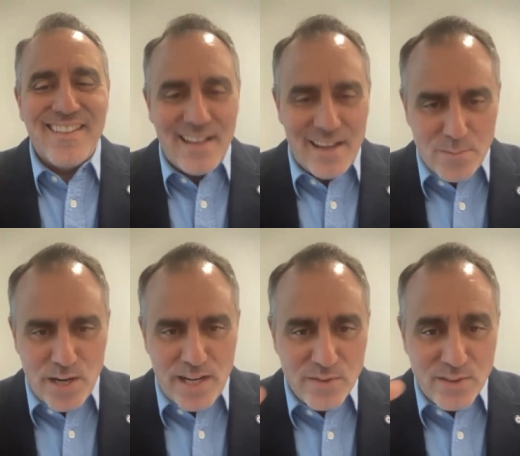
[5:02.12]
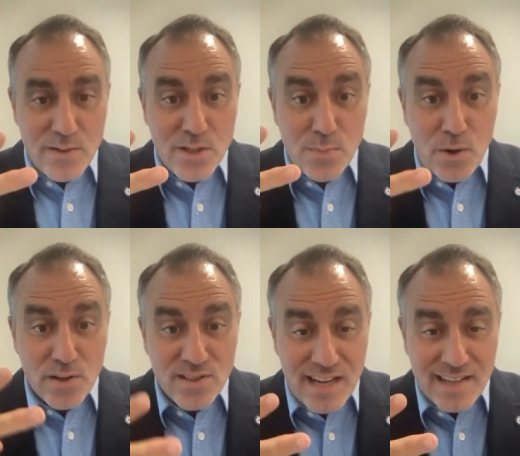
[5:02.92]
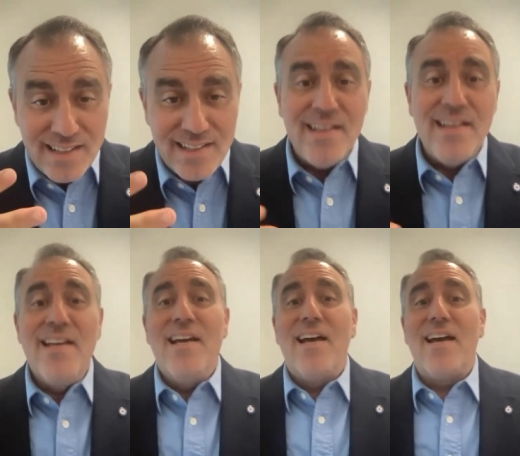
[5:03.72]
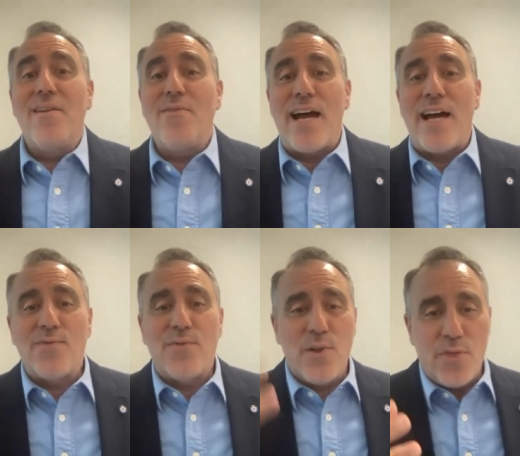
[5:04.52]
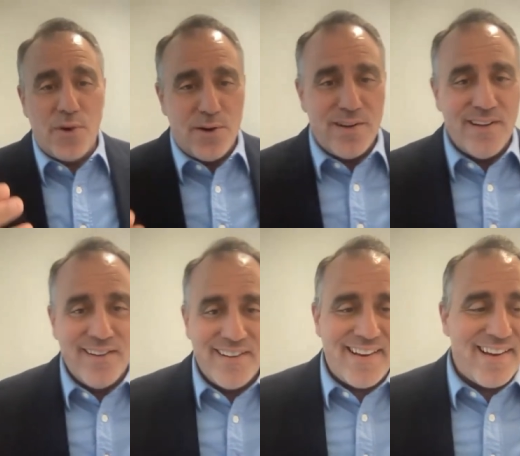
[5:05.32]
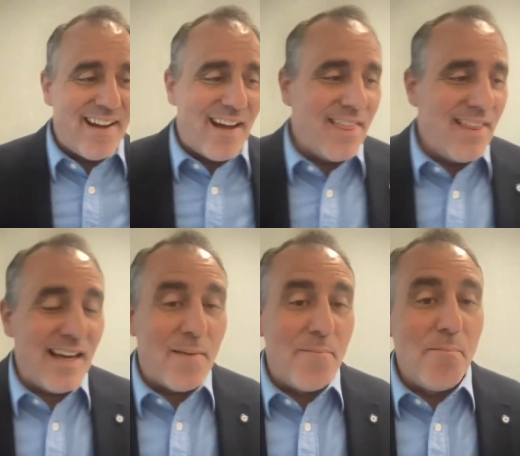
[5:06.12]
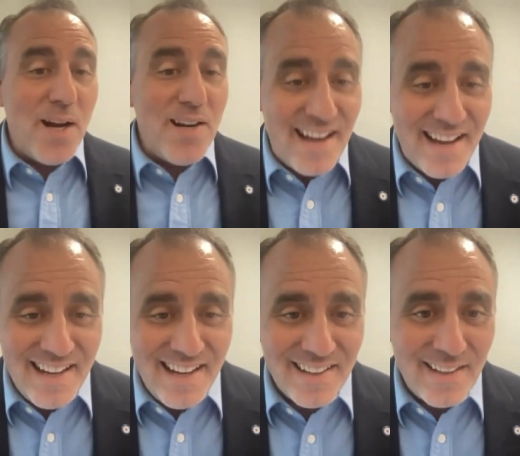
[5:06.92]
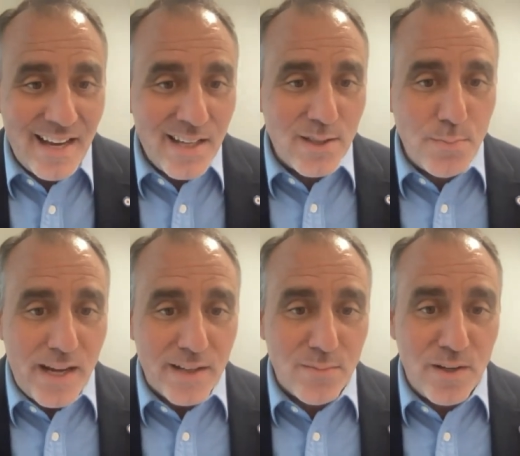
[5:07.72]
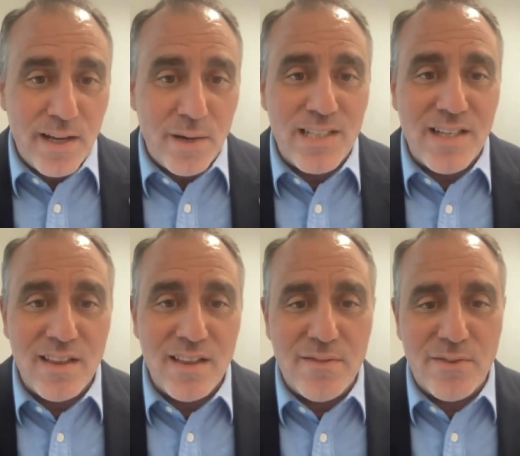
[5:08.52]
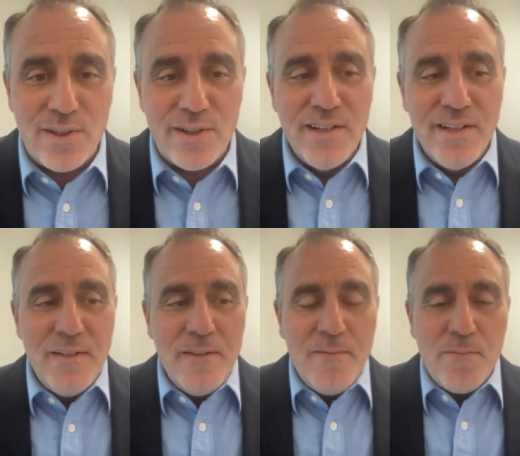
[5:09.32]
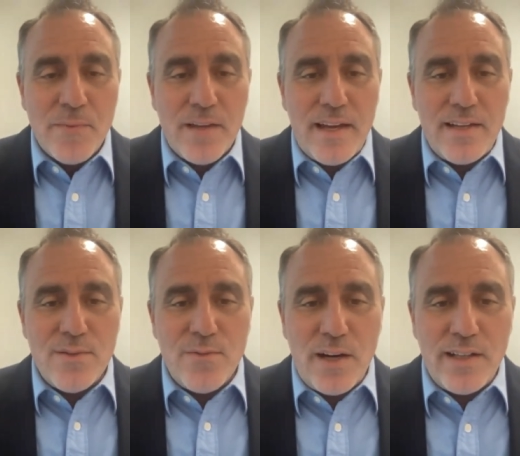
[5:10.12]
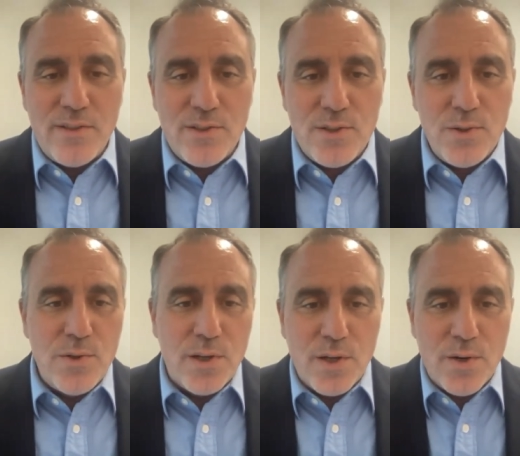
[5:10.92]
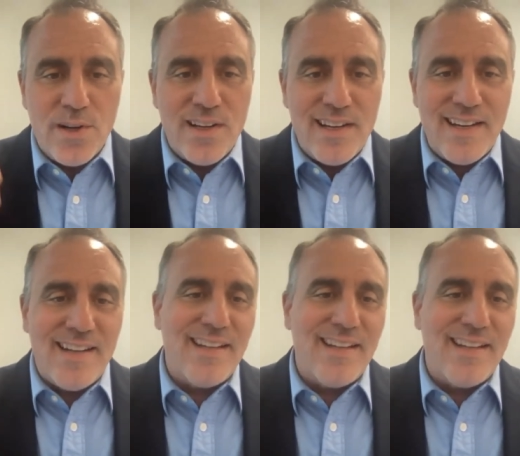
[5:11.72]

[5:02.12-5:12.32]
Atlanta Braves. They just bought a second and have asked for a third. And I think on Monday, last, this past Monday, we delivered a device to the current